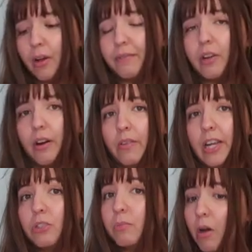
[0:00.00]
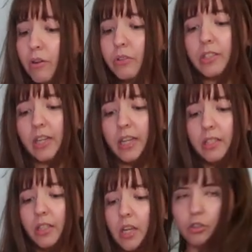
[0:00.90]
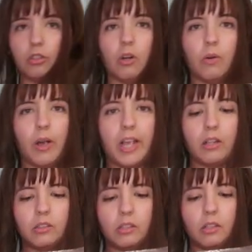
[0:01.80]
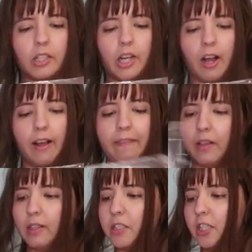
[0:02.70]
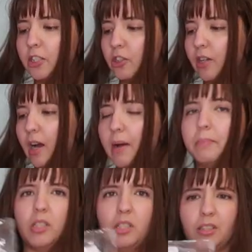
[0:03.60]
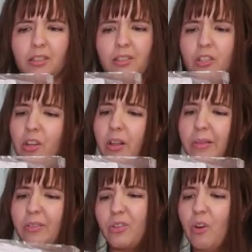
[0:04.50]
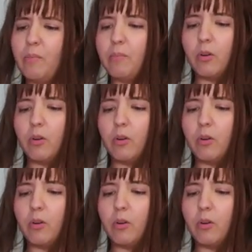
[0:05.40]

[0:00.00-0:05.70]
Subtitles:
could have gotten a smaller size. So I also got this top. This is not so